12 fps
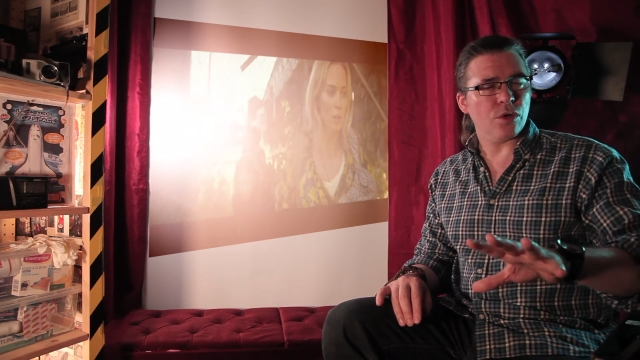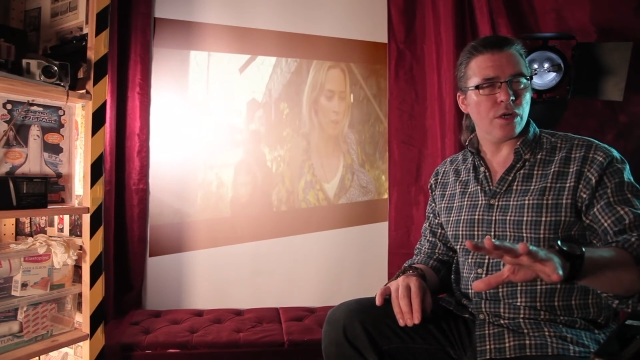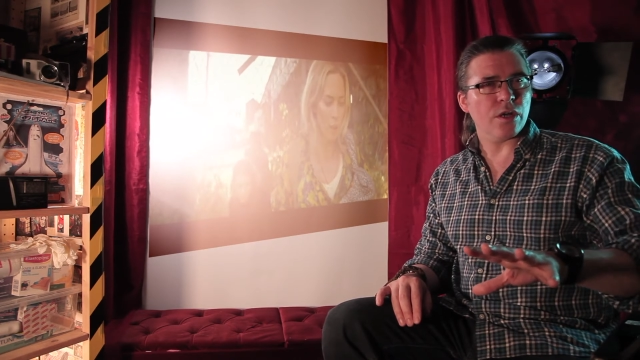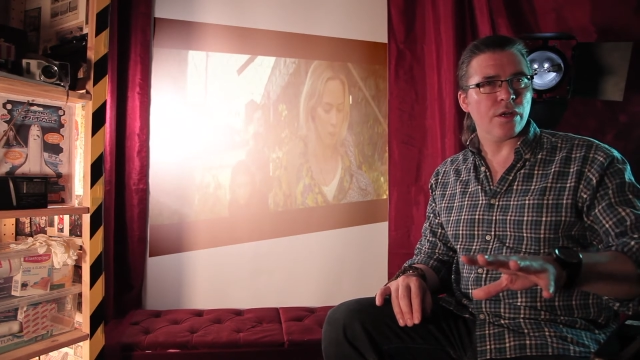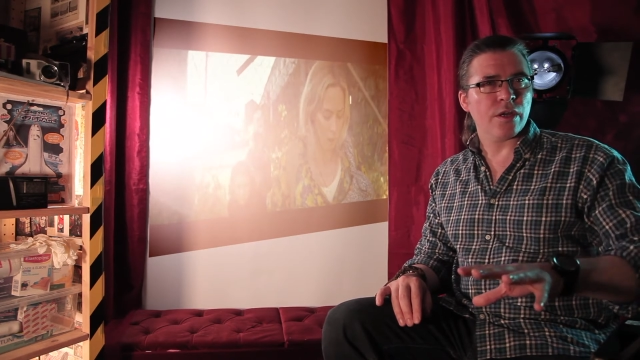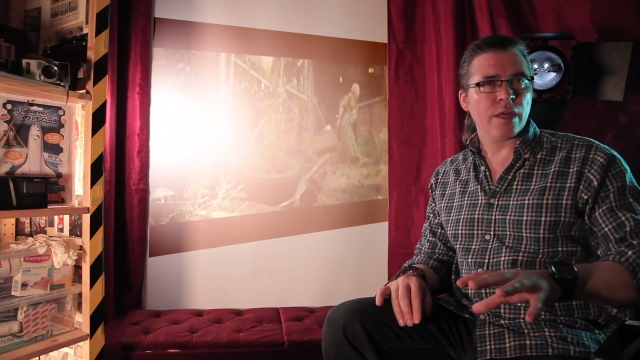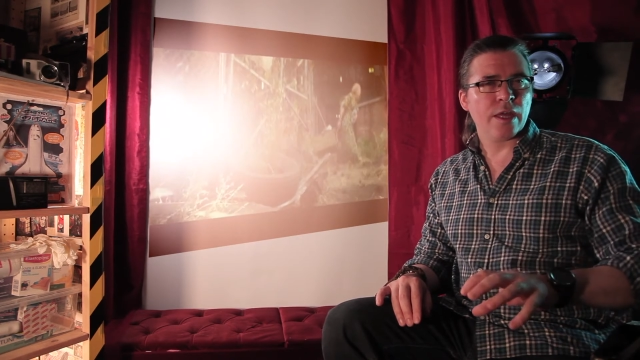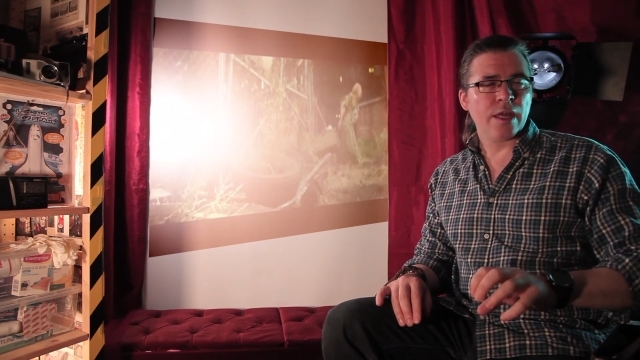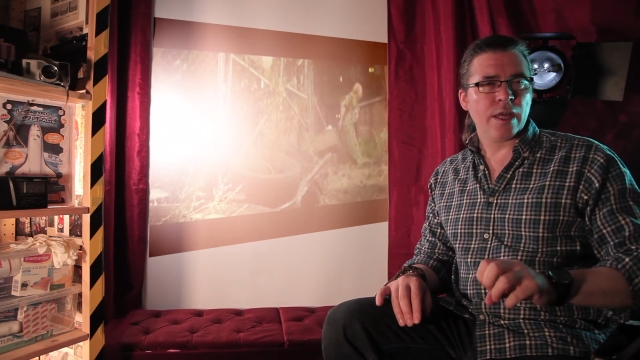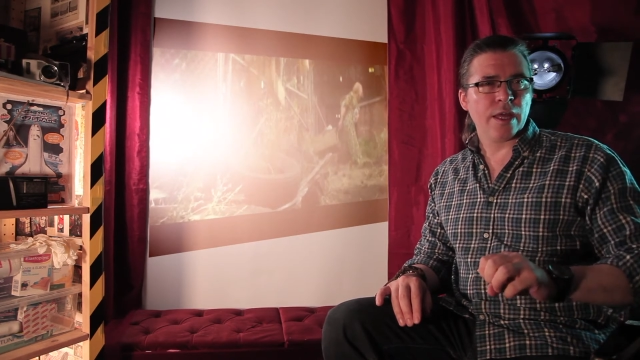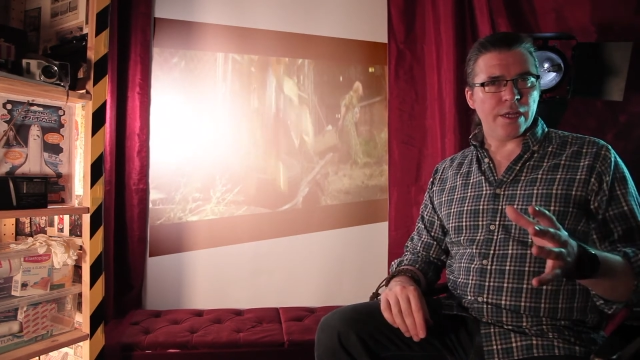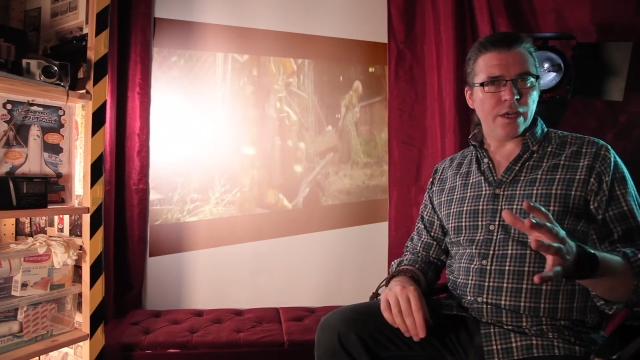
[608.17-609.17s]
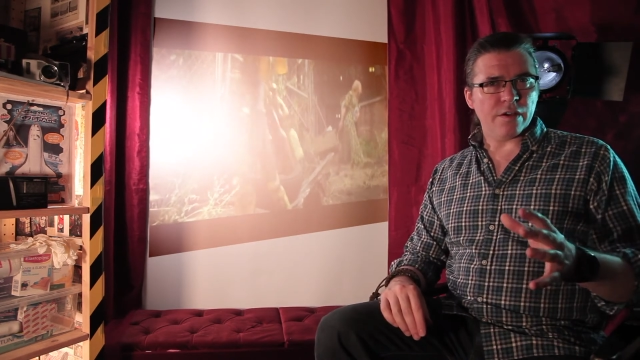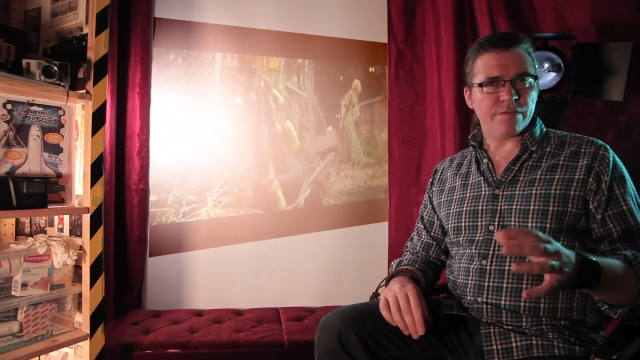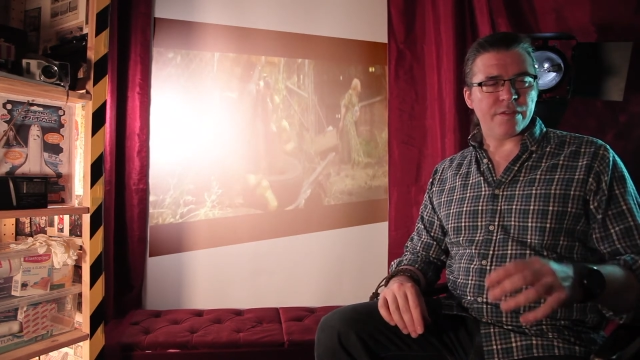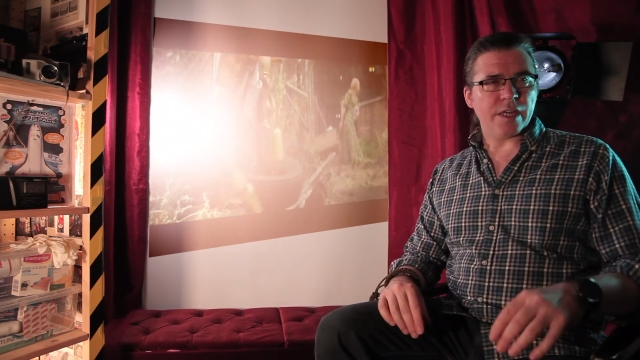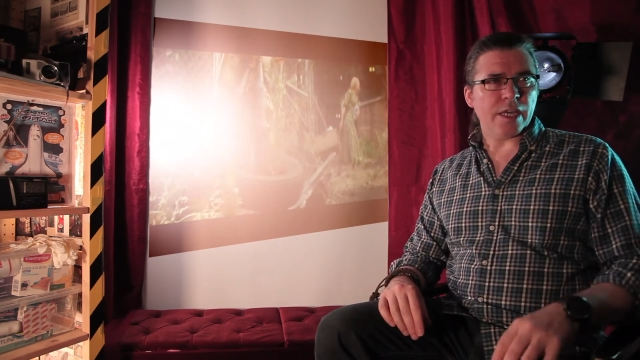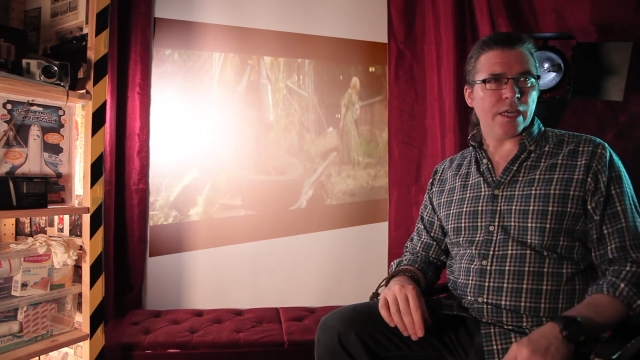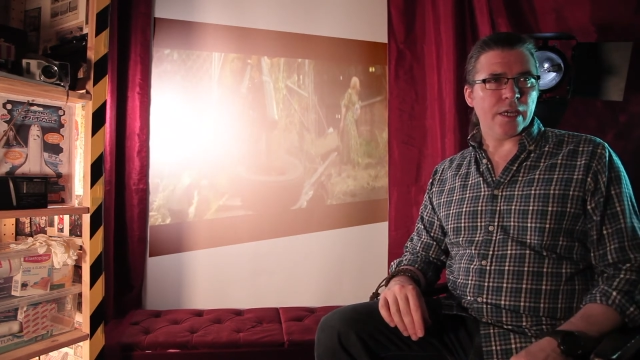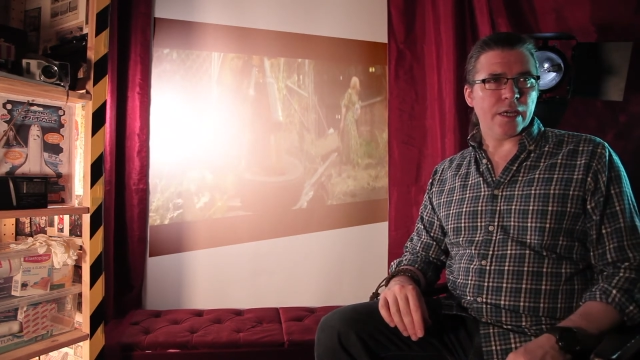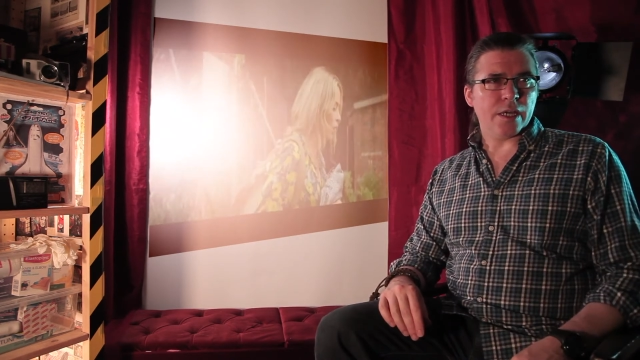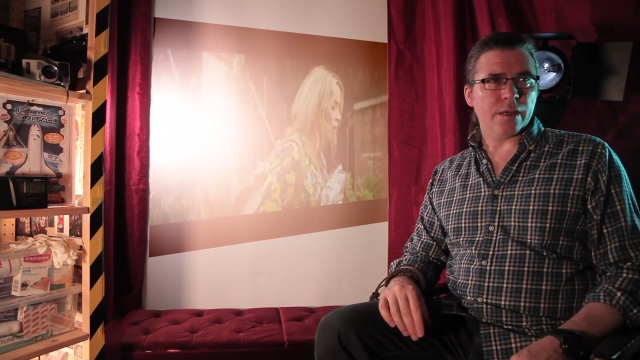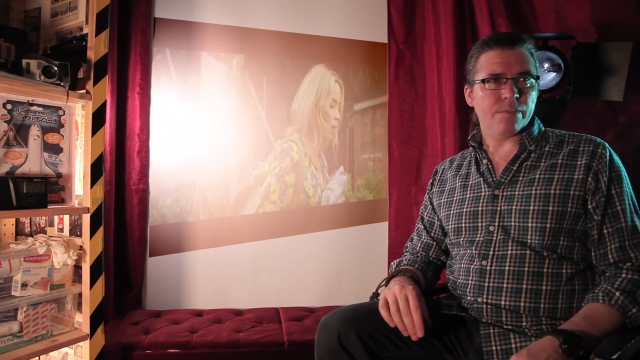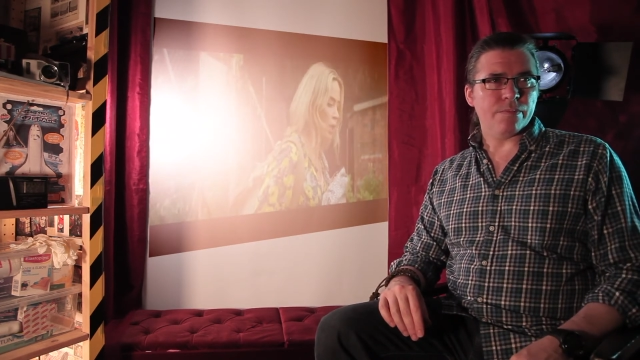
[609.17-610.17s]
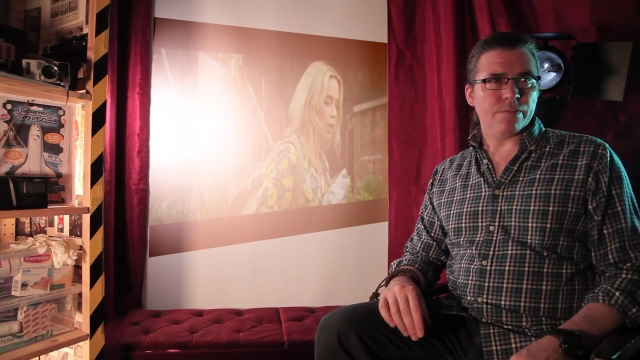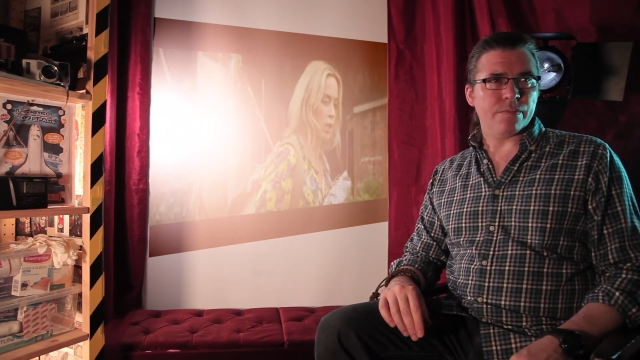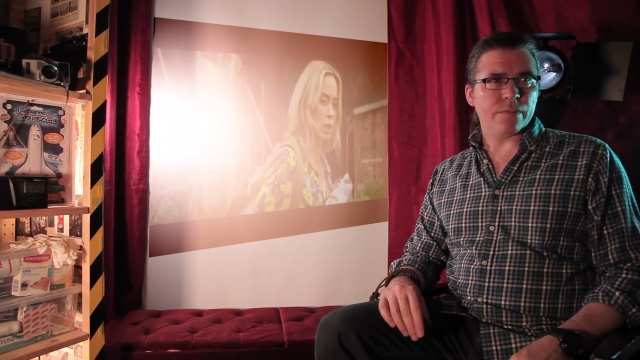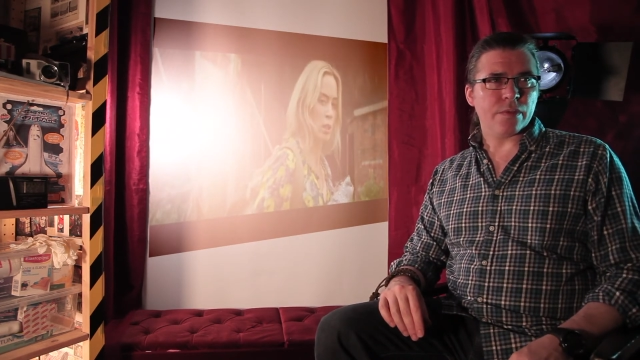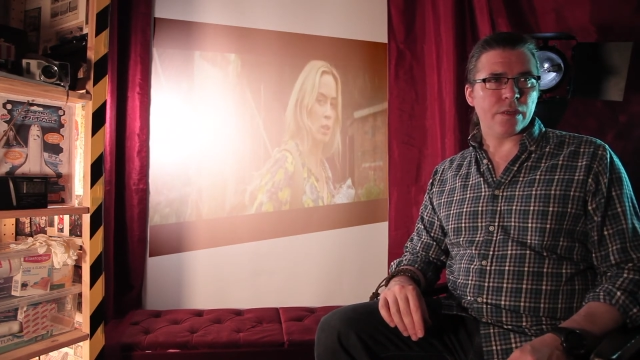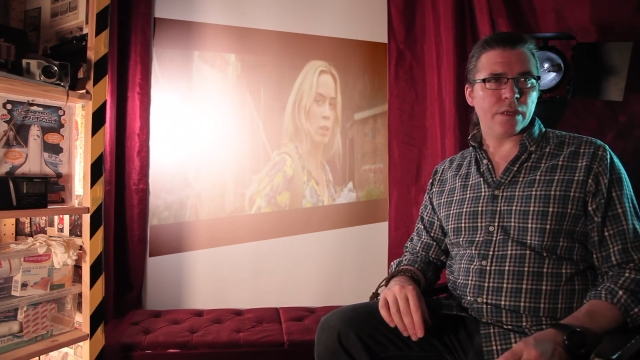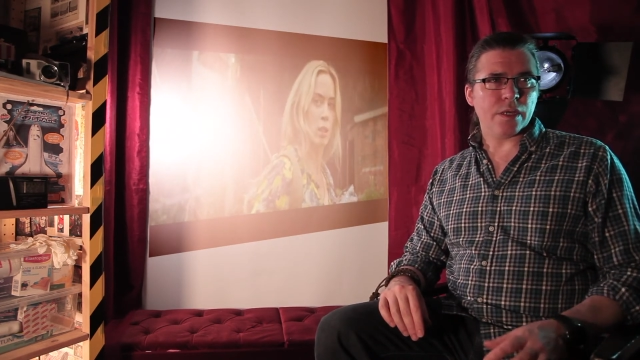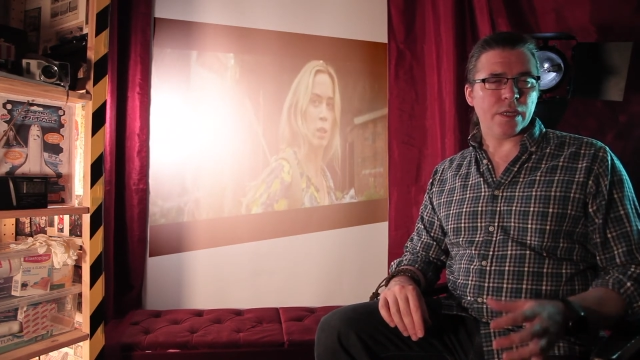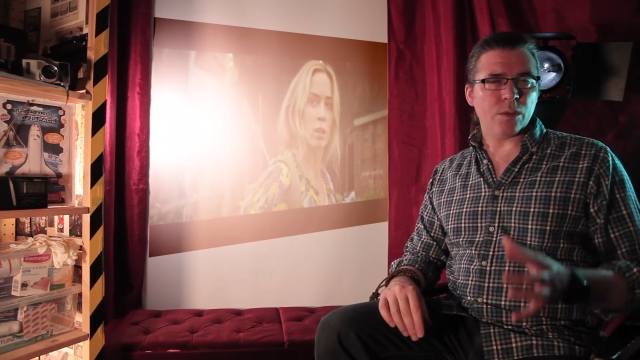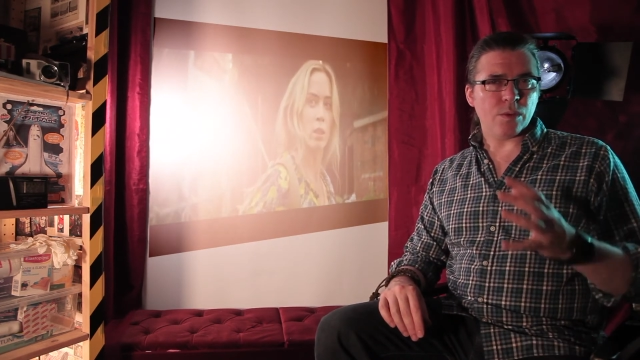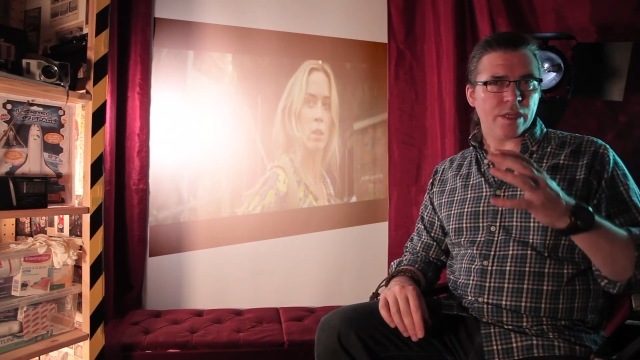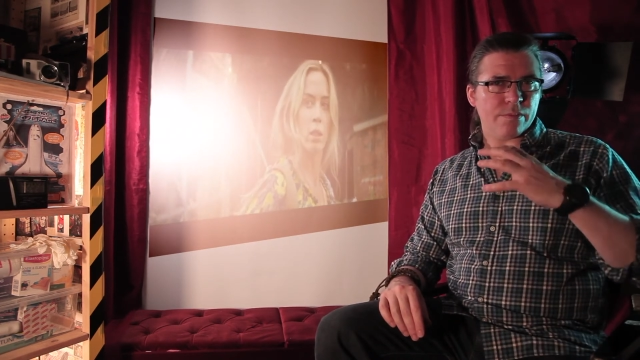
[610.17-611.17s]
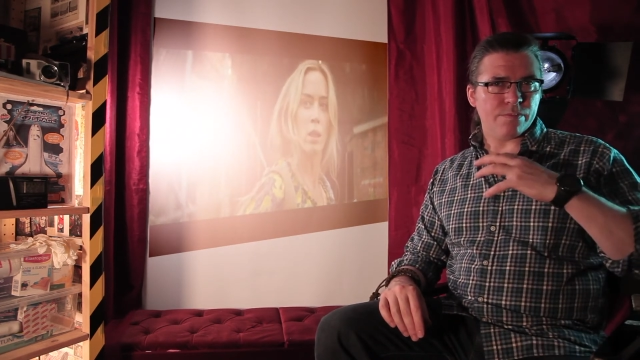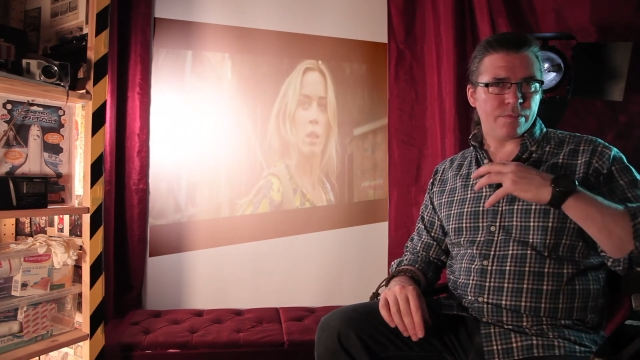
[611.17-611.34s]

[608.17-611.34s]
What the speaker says: Interestingly enough, in the way that